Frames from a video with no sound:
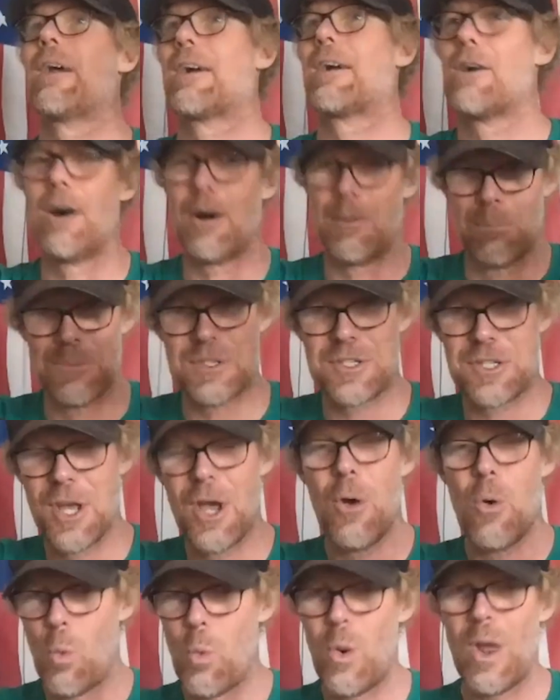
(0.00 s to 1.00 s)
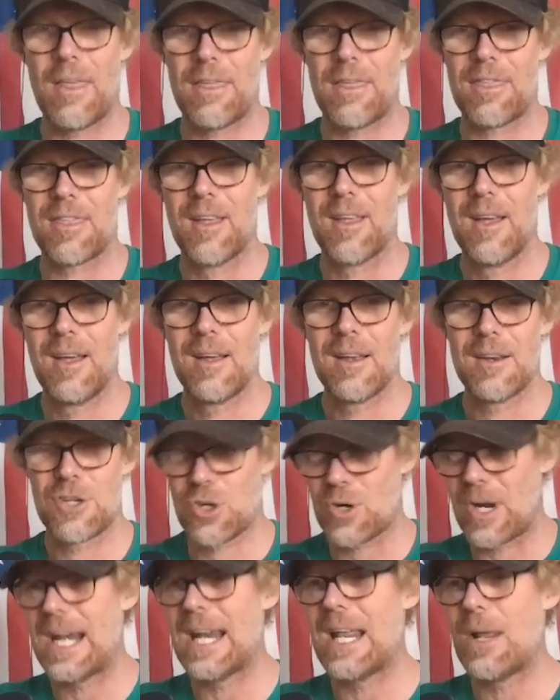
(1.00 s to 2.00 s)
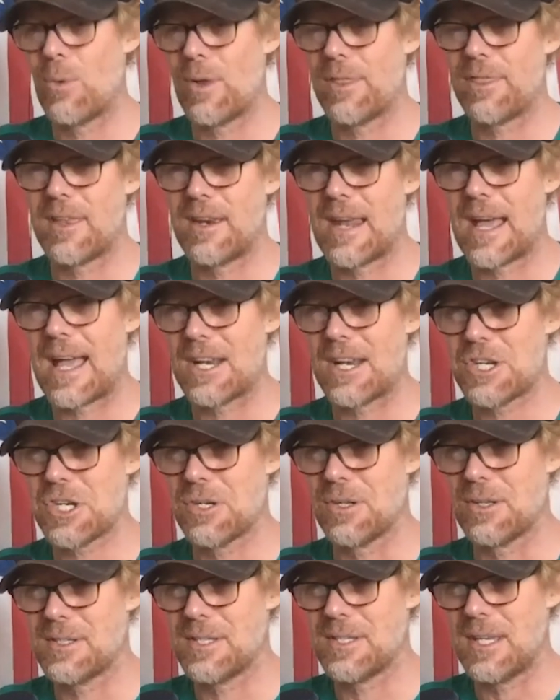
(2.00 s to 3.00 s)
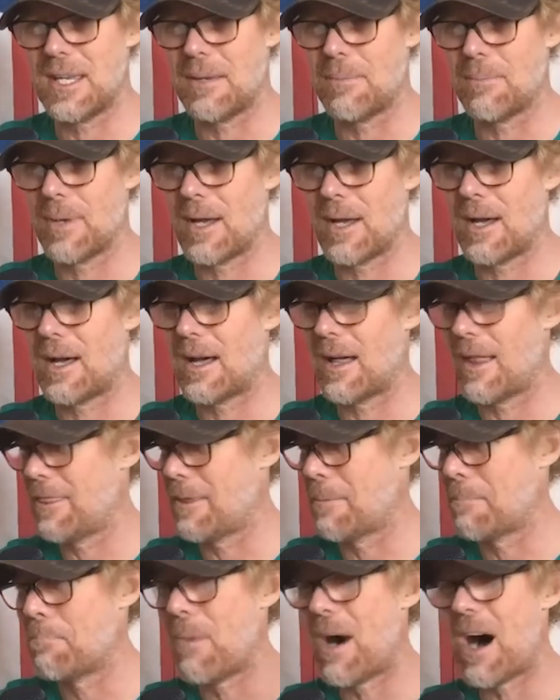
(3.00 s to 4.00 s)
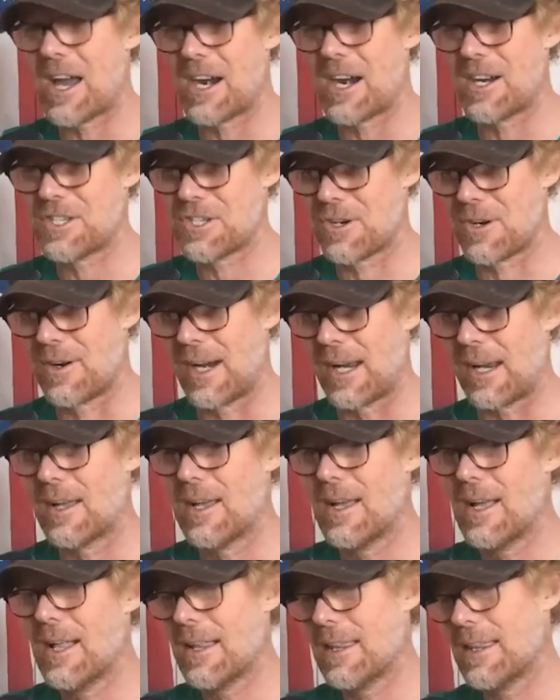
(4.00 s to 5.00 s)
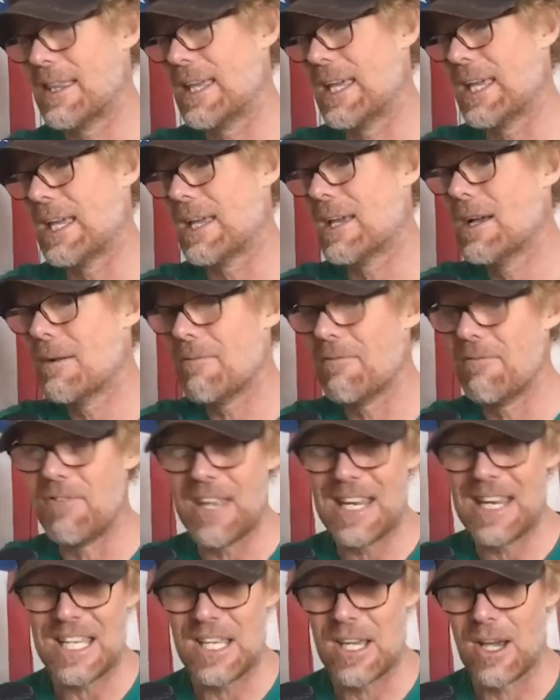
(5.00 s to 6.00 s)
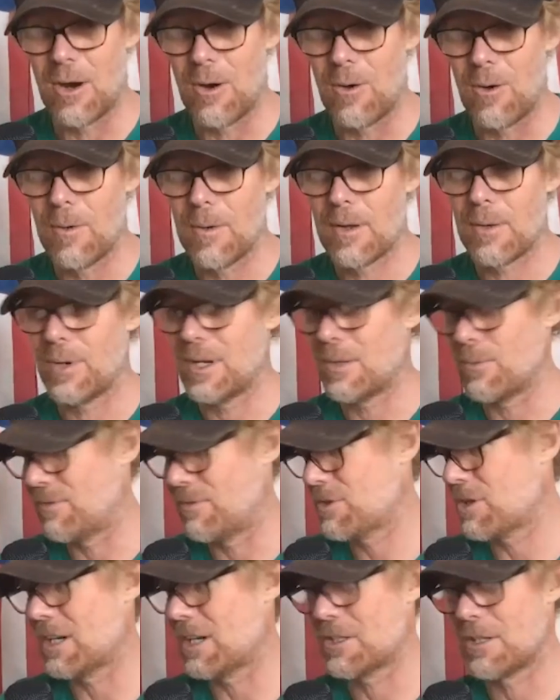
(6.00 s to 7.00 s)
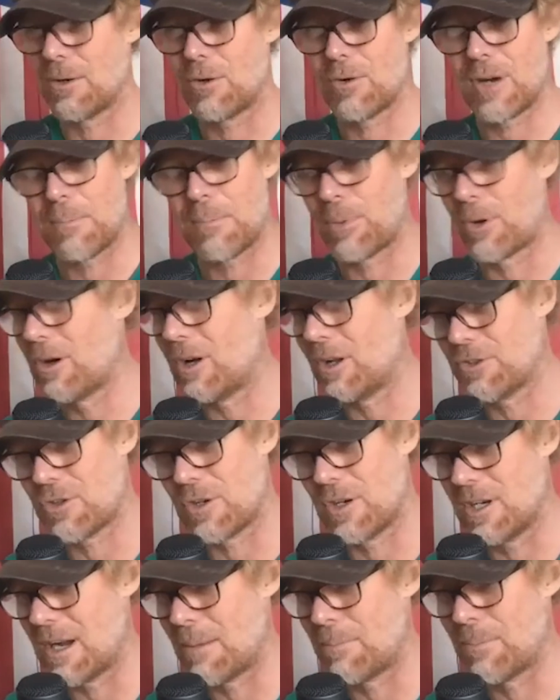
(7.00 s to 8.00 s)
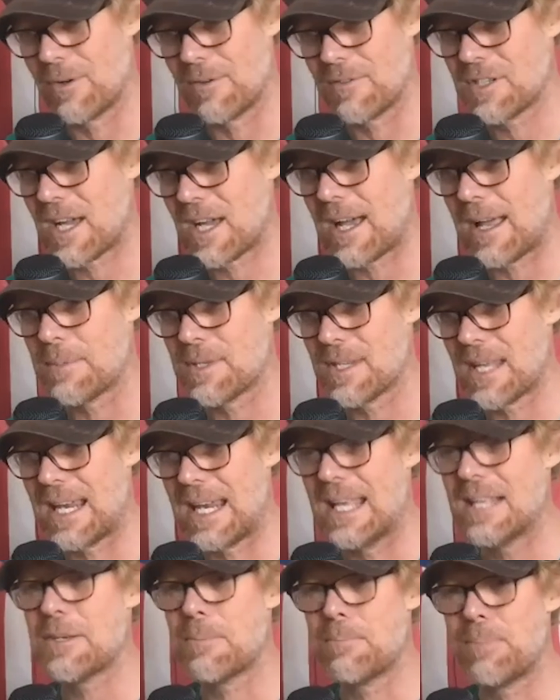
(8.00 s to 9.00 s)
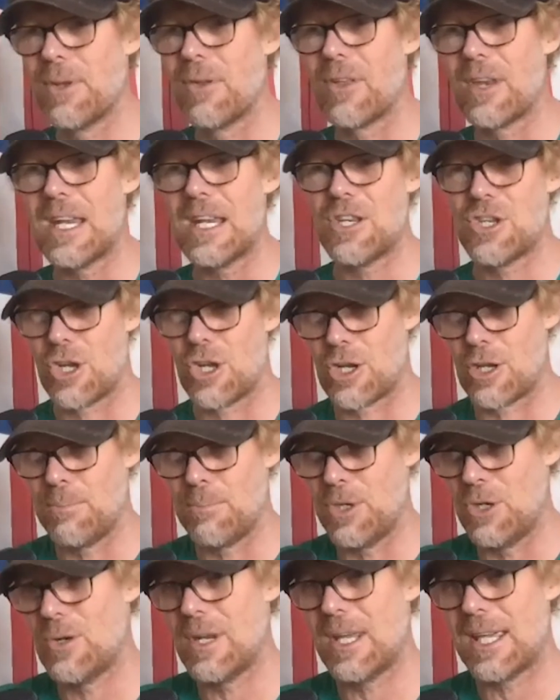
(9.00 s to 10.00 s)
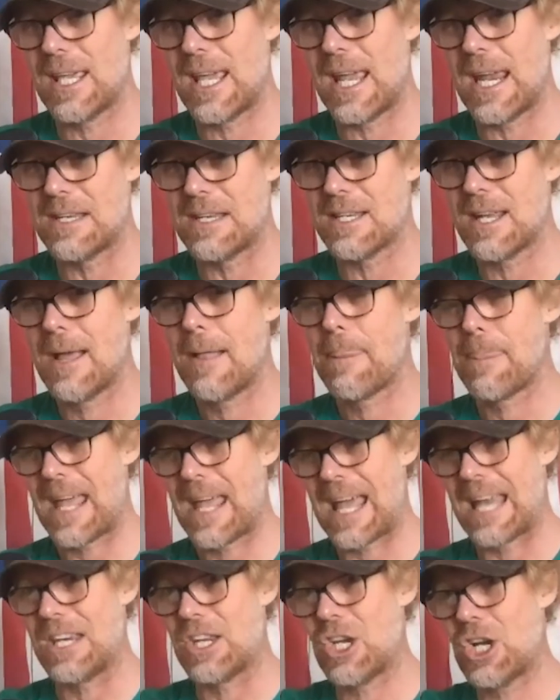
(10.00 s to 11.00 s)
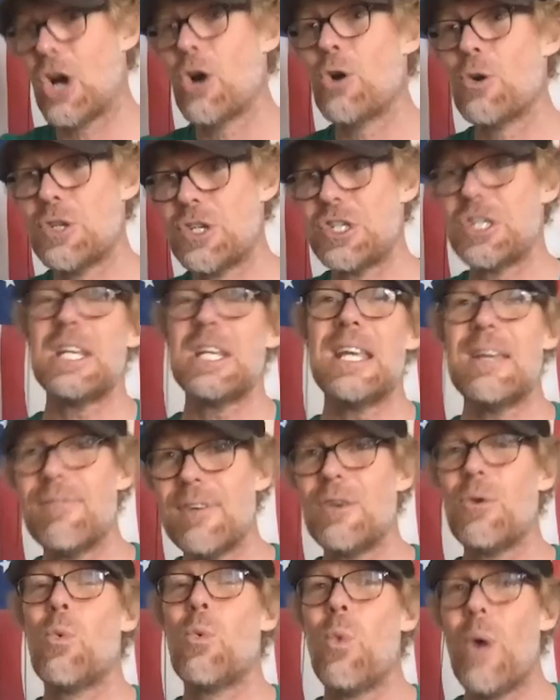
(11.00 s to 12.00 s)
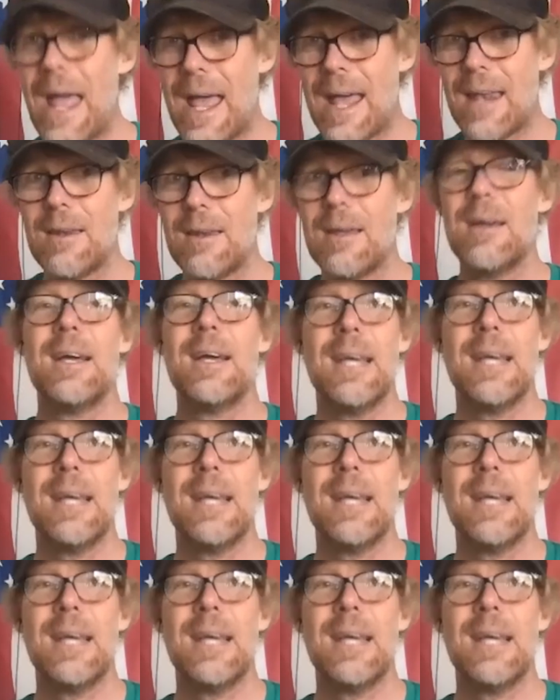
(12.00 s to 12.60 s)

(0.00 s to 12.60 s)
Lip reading: that comes with training with the national team, the monitoring, the video. We've talked to Greg Berhalter a number of times, and his ability to communicate and coach even when